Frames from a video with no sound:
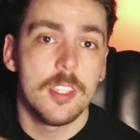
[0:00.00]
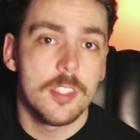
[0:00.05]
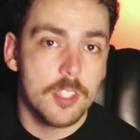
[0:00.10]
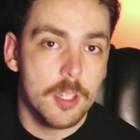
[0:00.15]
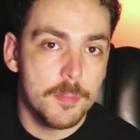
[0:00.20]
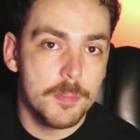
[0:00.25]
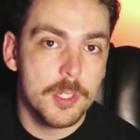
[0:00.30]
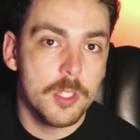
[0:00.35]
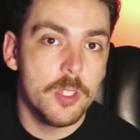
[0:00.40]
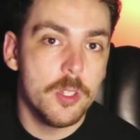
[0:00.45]
It's
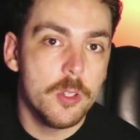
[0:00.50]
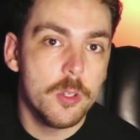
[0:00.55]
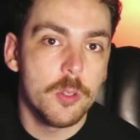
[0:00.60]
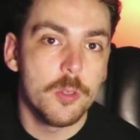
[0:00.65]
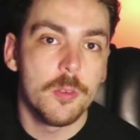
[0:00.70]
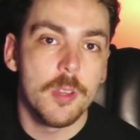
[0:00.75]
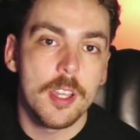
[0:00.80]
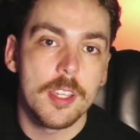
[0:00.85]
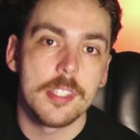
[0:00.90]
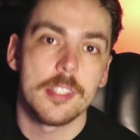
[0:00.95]
up to
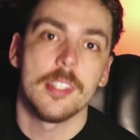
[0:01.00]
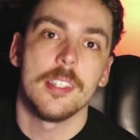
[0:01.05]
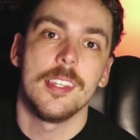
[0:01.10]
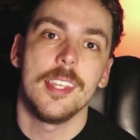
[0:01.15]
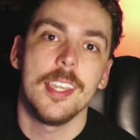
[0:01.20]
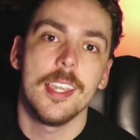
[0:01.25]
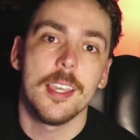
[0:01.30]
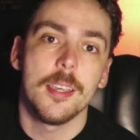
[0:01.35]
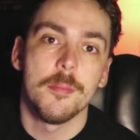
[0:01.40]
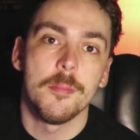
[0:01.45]
you as the
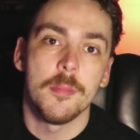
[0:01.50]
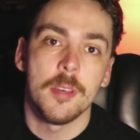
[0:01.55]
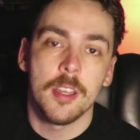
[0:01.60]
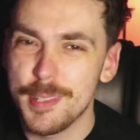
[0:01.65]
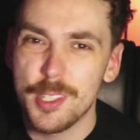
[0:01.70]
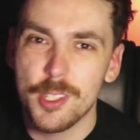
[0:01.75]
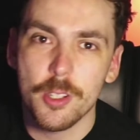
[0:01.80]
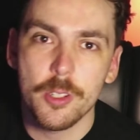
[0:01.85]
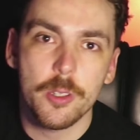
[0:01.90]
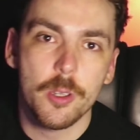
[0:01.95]
DM,
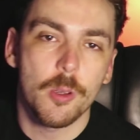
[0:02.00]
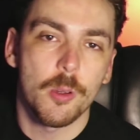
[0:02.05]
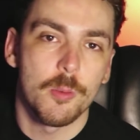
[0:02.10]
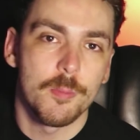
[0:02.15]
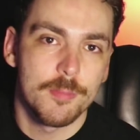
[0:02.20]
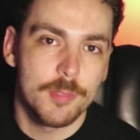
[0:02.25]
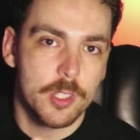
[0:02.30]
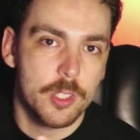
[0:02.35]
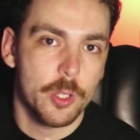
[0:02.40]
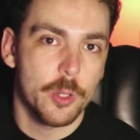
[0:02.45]
but don't go
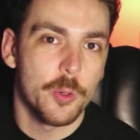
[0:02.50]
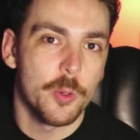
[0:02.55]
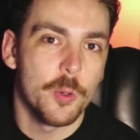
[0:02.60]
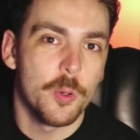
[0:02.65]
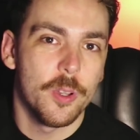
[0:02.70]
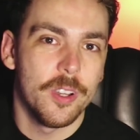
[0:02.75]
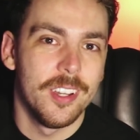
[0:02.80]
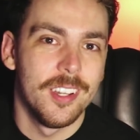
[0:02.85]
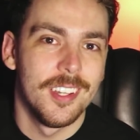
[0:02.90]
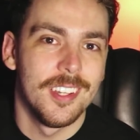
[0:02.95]

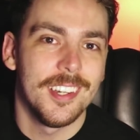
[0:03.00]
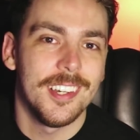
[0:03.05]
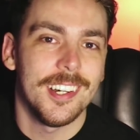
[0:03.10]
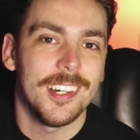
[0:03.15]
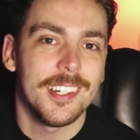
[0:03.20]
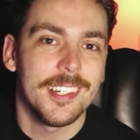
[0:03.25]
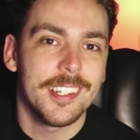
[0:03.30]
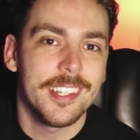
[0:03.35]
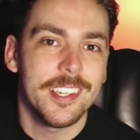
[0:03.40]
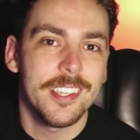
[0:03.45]
too
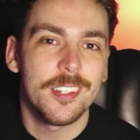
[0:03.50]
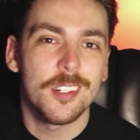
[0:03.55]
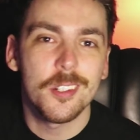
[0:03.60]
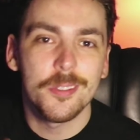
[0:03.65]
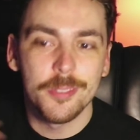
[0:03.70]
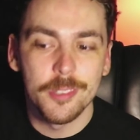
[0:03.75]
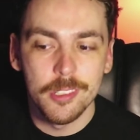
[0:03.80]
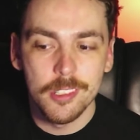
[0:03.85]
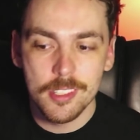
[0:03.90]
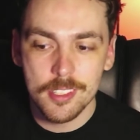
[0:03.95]
hard here
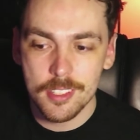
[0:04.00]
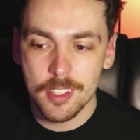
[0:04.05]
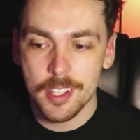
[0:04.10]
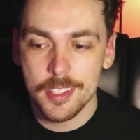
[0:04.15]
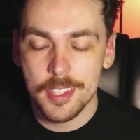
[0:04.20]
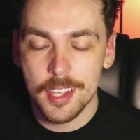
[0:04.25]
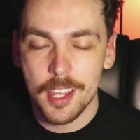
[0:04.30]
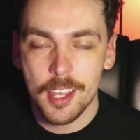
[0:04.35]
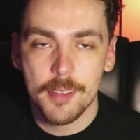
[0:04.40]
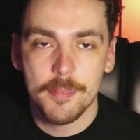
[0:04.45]
if you
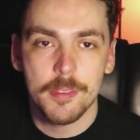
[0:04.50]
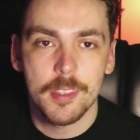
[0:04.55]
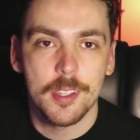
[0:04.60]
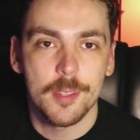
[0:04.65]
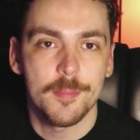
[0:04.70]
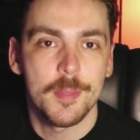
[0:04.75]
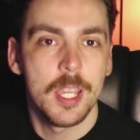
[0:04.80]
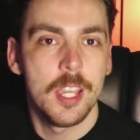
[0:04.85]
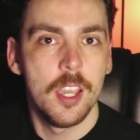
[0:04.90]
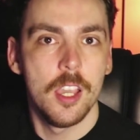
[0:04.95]
decide to have
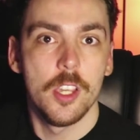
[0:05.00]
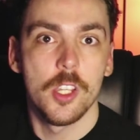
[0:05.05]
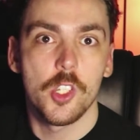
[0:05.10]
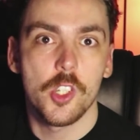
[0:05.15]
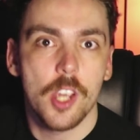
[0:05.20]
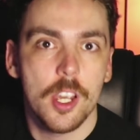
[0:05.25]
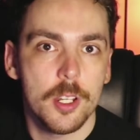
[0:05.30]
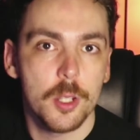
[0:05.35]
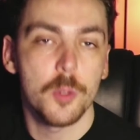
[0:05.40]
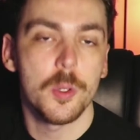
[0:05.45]
the
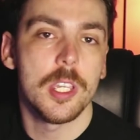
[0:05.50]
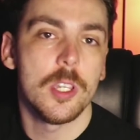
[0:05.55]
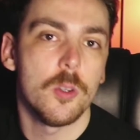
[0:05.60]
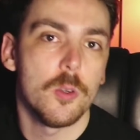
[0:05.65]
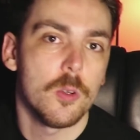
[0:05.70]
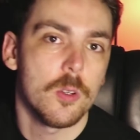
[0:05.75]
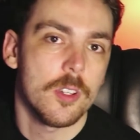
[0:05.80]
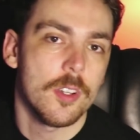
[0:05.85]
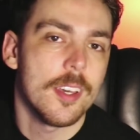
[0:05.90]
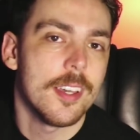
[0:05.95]
shadowy
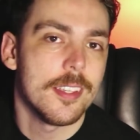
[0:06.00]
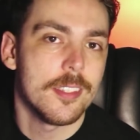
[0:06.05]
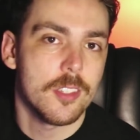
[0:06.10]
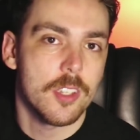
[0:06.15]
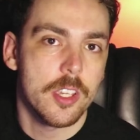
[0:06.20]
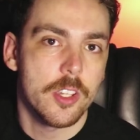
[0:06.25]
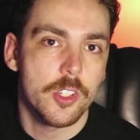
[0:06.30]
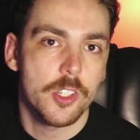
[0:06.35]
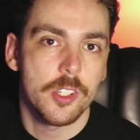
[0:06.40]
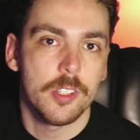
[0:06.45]

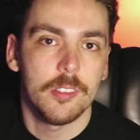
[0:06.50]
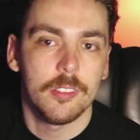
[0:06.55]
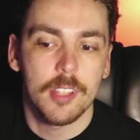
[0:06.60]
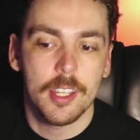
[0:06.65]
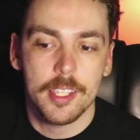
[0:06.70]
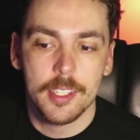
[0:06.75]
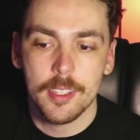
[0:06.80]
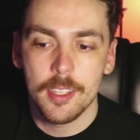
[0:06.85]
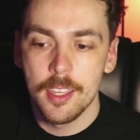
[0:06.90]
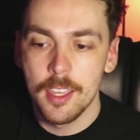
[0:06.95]
organization
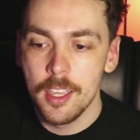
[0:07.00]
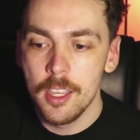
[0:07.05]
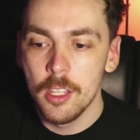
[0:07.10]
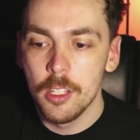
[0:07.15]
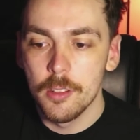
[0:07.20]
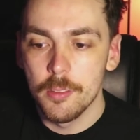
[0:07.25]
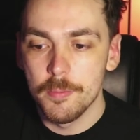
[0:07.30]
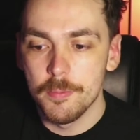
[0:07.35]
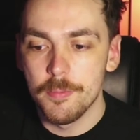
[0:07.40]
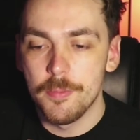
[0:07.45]

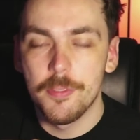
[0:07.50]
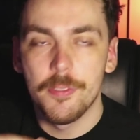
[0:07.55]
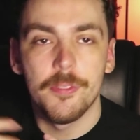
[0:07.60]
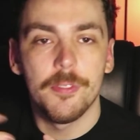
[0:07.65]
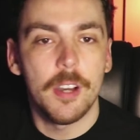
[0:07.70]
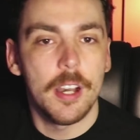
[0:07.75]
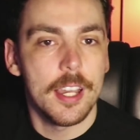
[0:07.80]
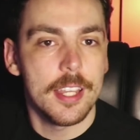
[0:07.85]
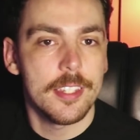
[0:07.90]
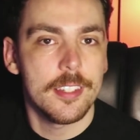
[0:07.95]

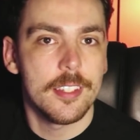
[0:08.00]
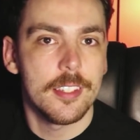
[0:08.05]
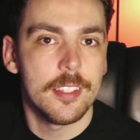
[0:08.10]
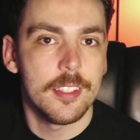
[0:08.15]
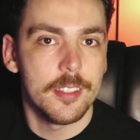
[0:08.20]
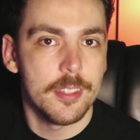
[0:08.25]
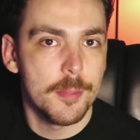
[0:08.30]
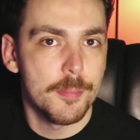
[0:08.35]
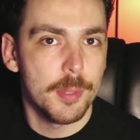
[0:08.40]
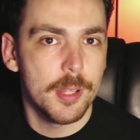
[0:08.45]
fight
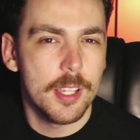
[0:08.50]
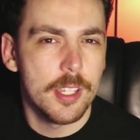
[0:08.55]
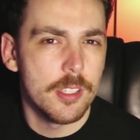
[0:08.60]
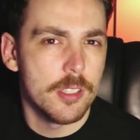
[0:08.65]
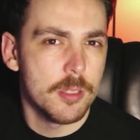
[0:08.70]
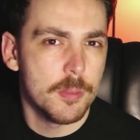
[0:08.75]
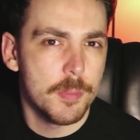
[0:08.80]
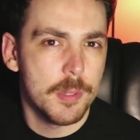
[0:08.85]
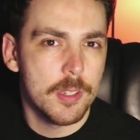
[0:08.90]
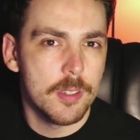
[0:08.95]
the
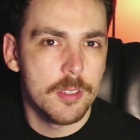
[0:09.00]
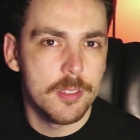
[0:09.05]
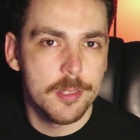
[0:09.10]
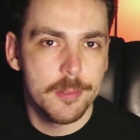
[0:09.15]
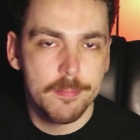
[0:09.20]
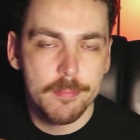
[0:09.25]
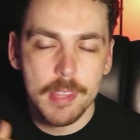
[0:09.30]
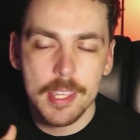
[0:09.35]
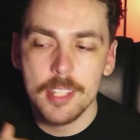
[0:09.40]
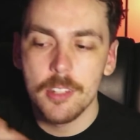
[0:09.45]
players, because
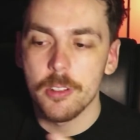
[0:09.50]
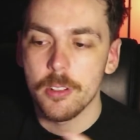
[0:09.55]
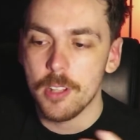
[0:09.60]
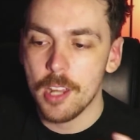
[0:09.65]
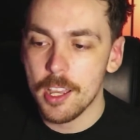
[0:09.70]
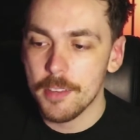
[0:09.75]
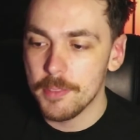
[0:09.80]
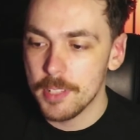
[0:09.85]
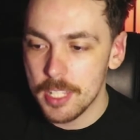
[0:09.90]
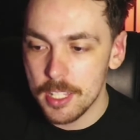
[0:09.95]
they don't
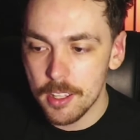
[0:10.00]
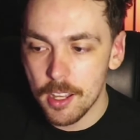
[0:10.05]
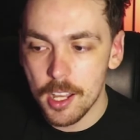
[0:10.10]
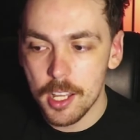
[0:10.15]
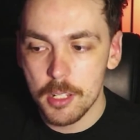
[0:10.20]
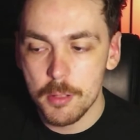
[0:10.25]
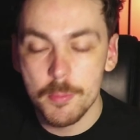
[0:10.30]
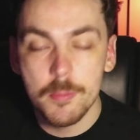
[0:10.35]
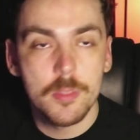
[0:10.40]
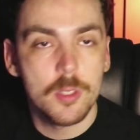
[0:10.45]
have any
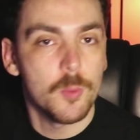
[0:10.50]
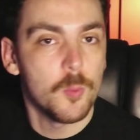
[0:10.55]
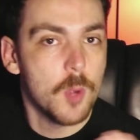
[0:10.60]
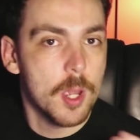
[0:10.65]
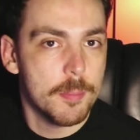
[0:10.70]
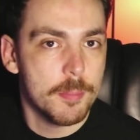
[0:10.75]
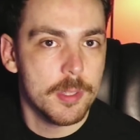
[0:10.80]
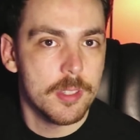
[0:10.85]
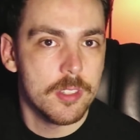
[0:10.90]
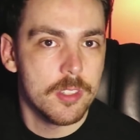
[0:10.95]
items,
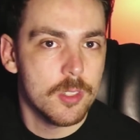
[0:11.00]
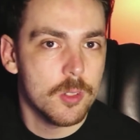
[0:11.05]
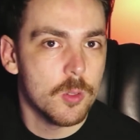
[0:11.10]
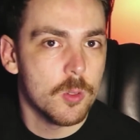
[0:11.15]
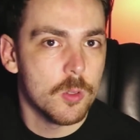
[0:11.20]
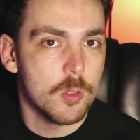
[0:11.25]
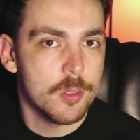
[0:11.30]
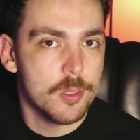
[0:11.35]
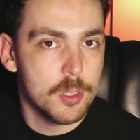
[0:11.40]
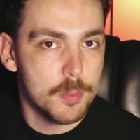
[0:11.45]
weapons,
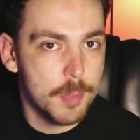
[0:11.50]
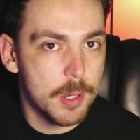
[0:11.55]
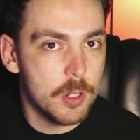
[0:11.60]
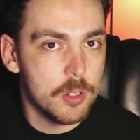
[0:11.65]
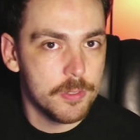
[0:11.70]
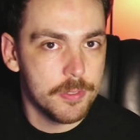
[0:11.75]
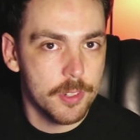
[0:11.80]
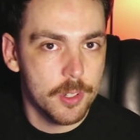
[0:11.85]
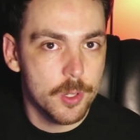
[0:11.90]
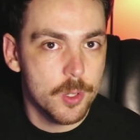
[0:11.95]
or spell
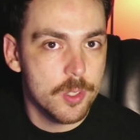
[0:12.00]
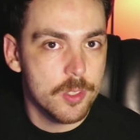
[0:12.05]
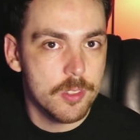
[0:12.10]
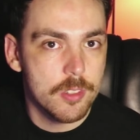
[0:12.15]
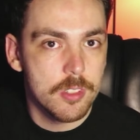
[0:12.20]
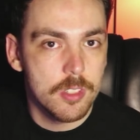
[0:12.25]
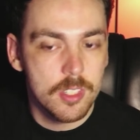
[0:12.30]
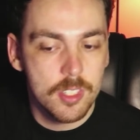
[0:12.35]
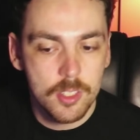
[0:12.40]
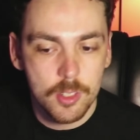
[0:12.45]

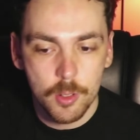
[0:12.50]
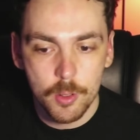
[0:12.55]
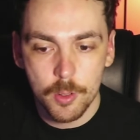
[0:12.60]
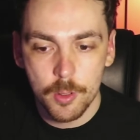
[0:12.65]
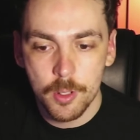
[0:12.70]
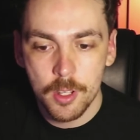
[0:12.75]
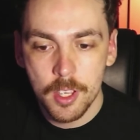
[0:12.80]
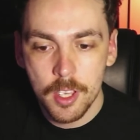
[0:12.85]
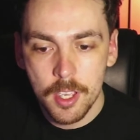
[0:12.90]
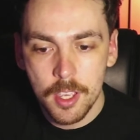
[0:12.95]
focuses, so